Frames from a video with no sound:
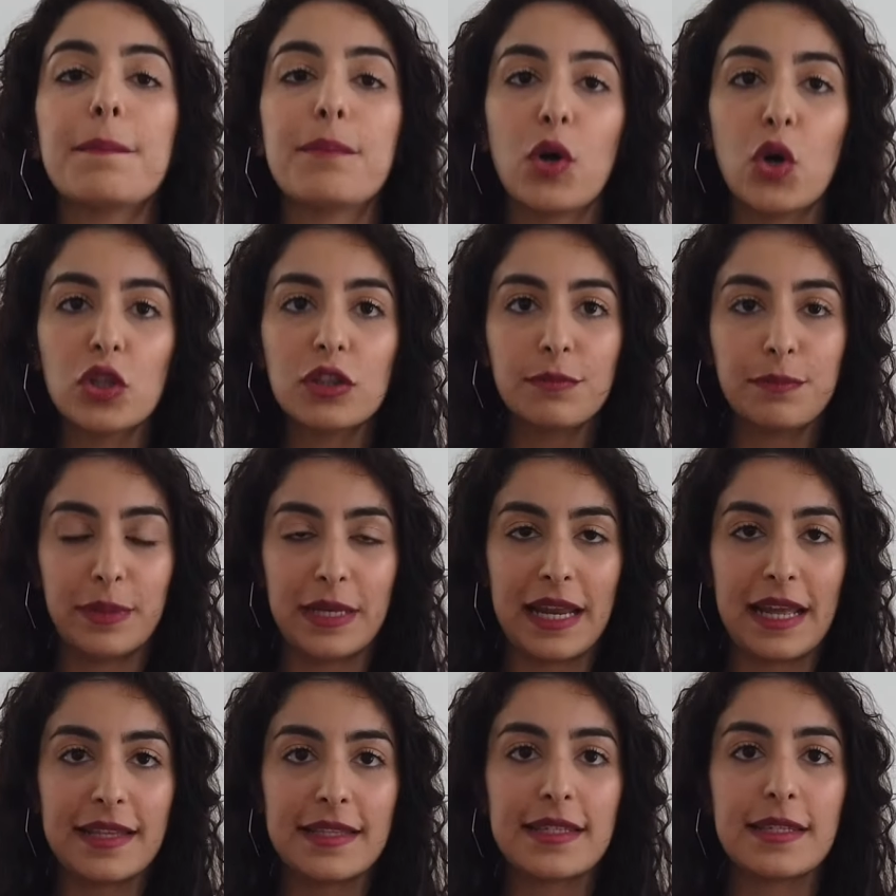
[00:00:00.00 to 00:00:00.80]
Both
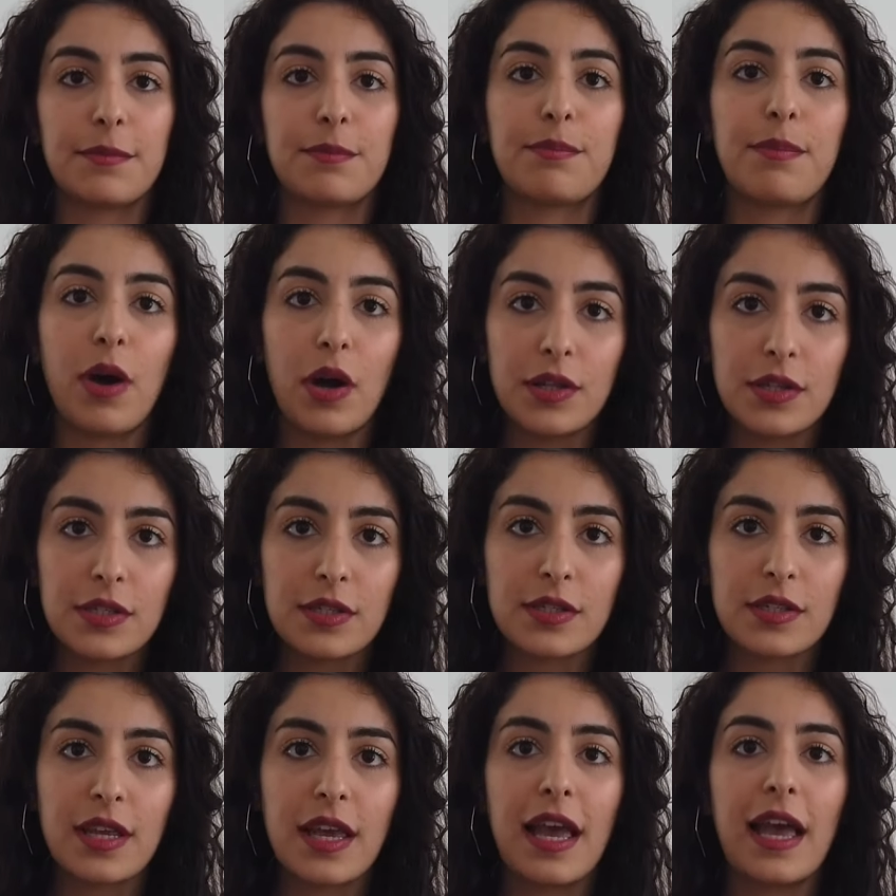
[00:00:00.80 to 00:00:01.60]
plants in
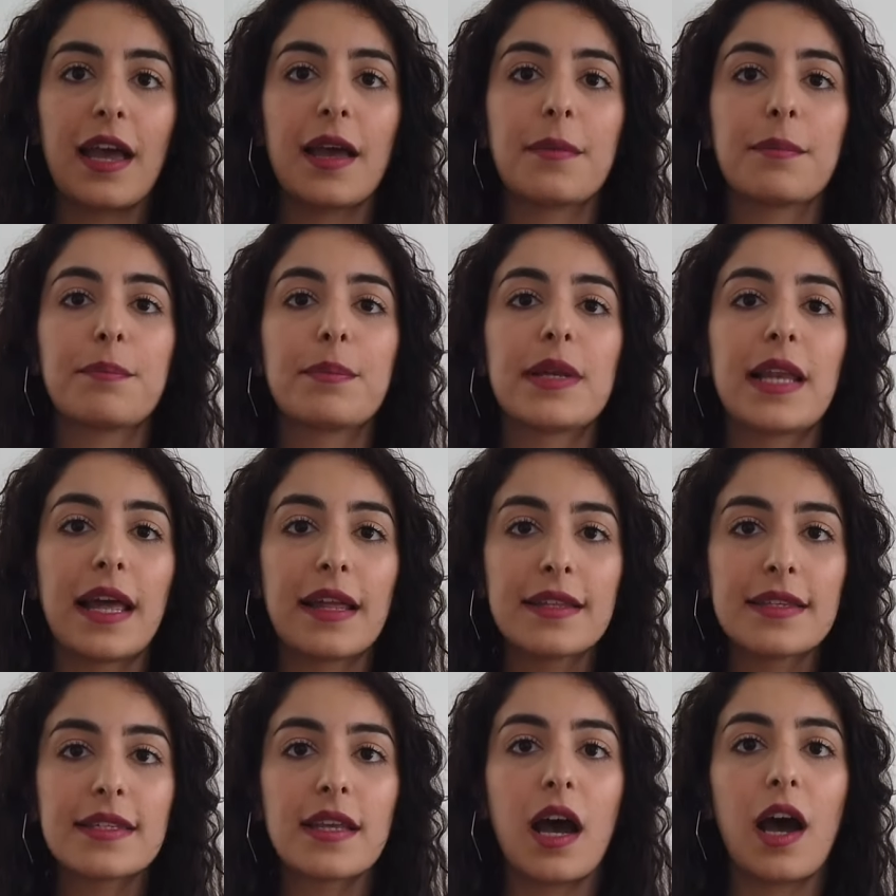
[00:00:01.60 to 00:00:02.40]
pots and
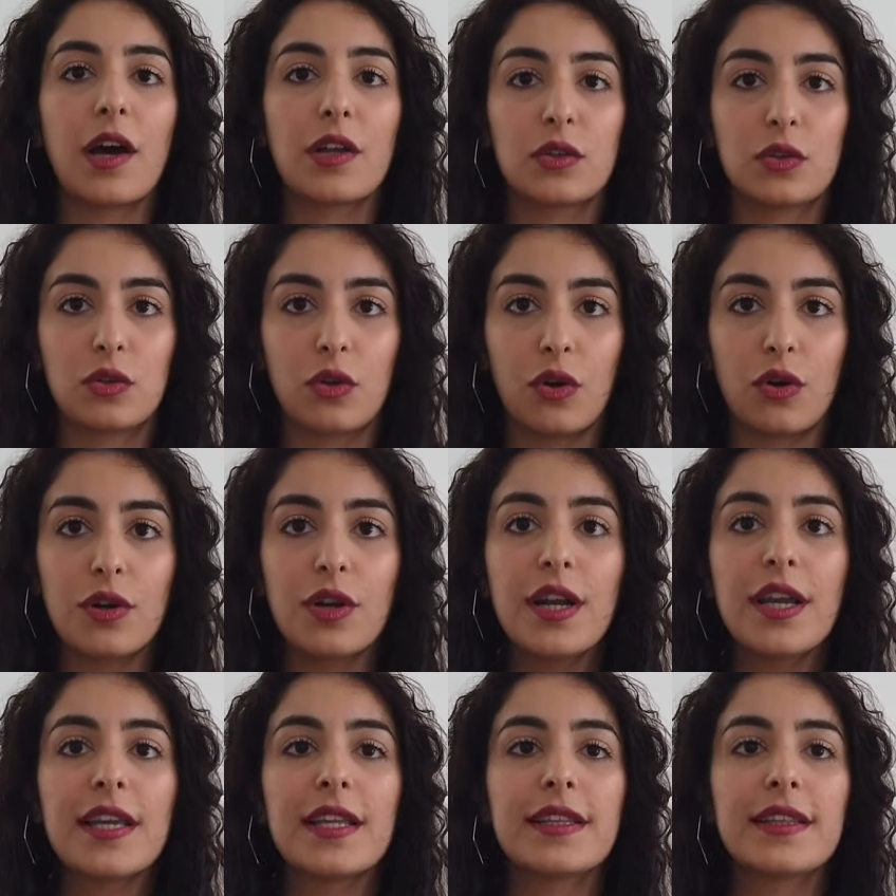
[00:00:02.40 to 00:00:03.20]
plants
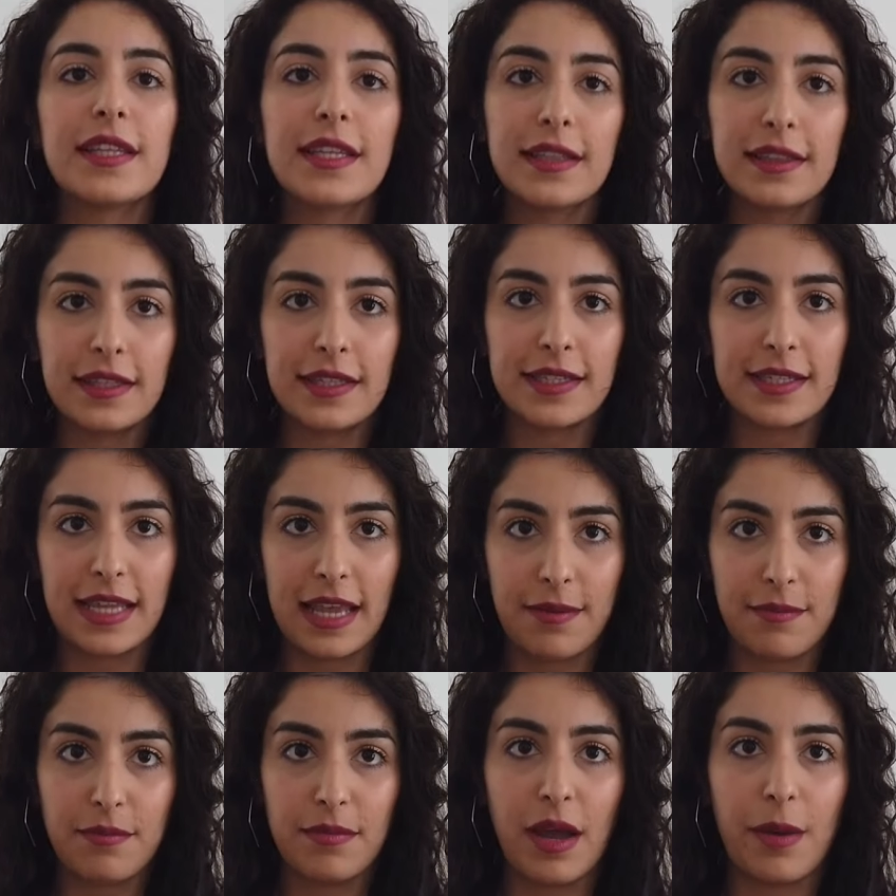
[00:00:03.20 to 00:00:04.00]
outdoor need the
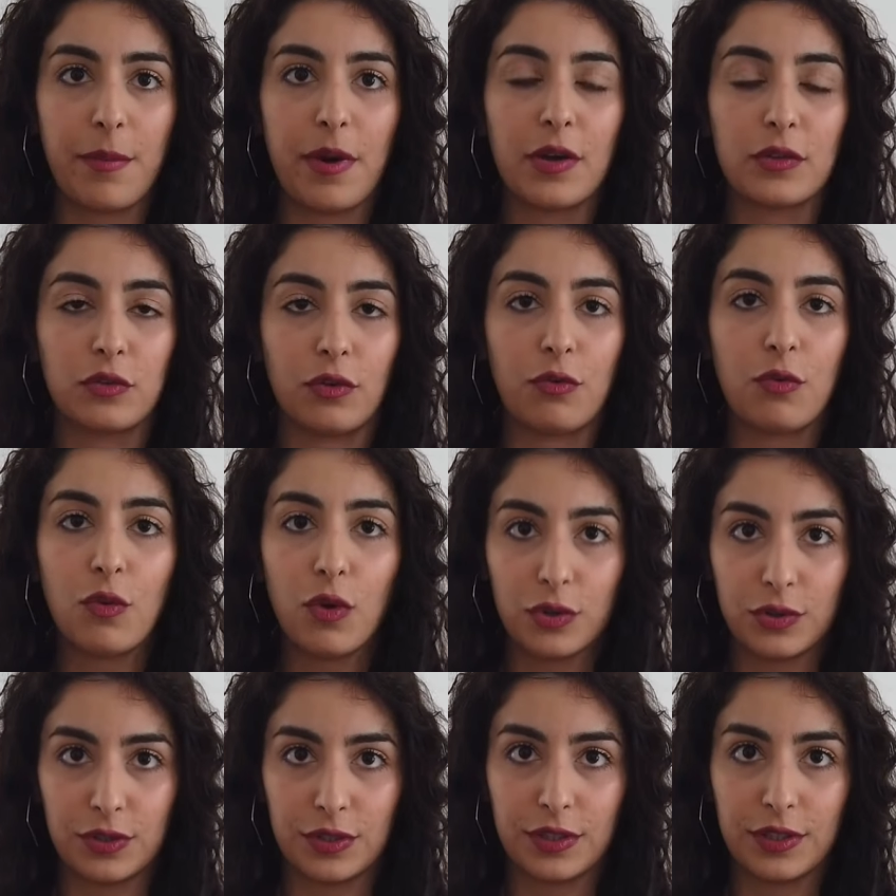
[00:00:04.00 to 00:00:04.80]
same amount of
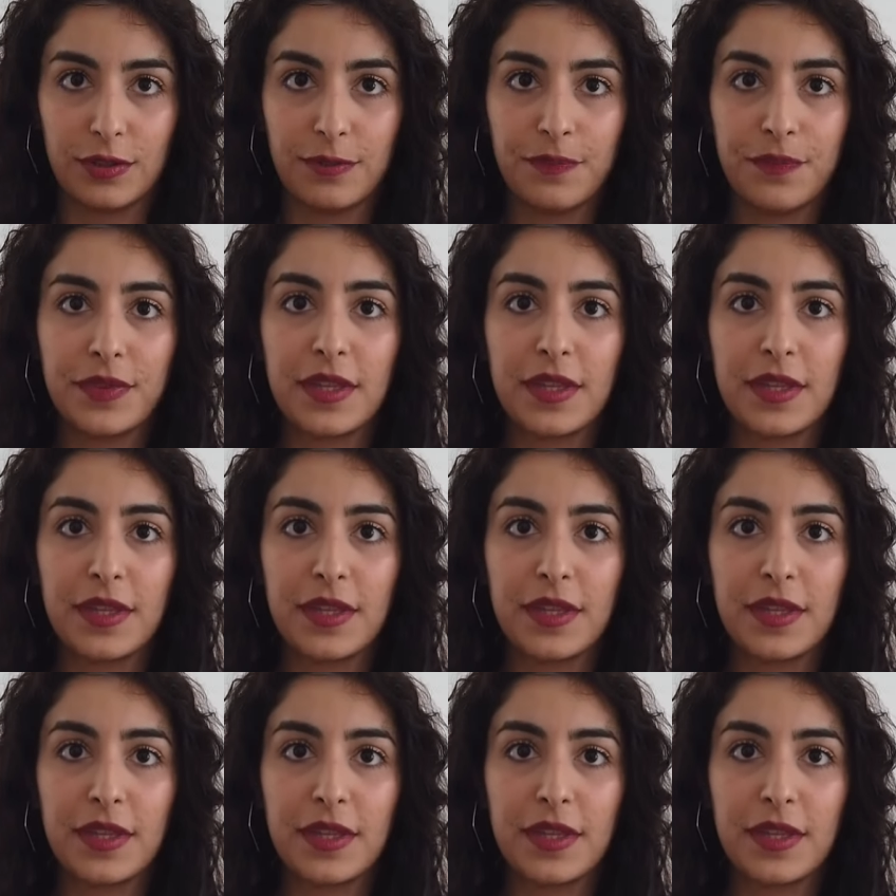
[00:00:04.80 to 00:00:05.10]
water.